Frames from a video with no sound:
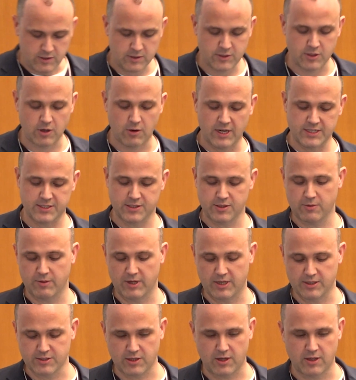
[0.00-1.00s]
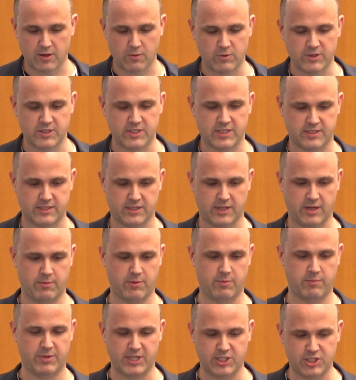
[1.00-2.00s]
So as you're aware, solid wood doesn't come
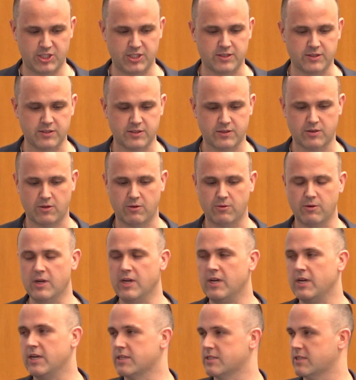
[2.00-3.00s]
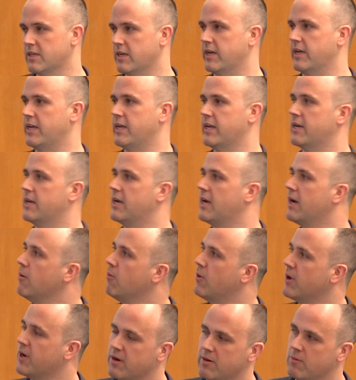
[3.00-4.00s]
in big sheets. So it's like, again,
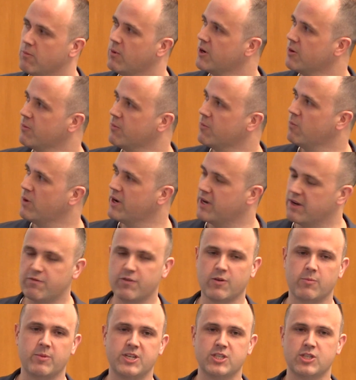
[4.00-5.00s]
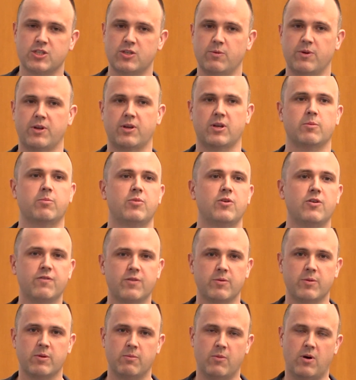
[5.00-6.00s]
what information are we going to pull
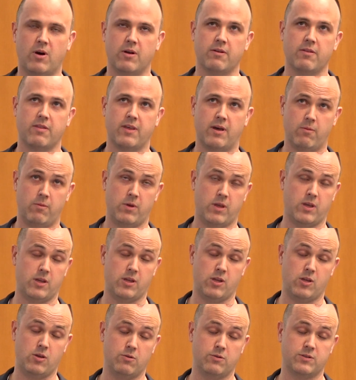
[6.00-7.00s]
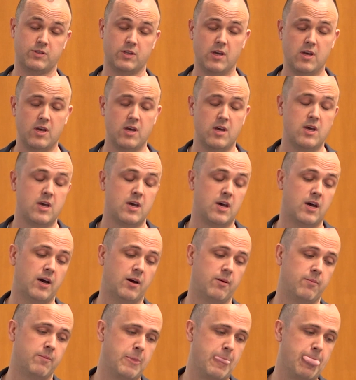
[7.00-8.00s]
from the model that we can use
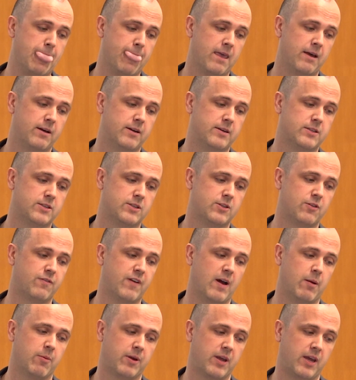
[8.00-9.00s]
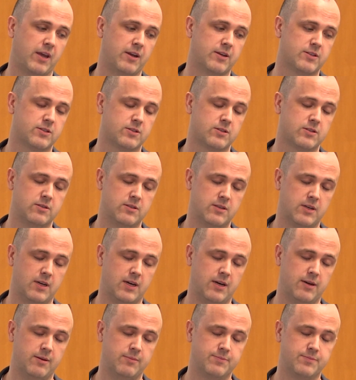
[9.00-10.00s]
to fabricate
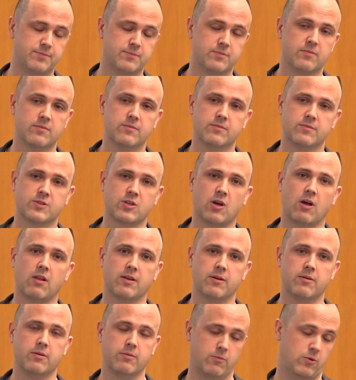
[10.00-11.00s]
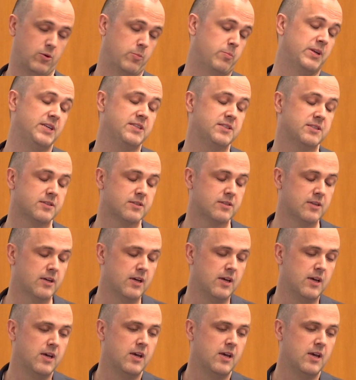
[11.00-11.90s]
solid wood pieces?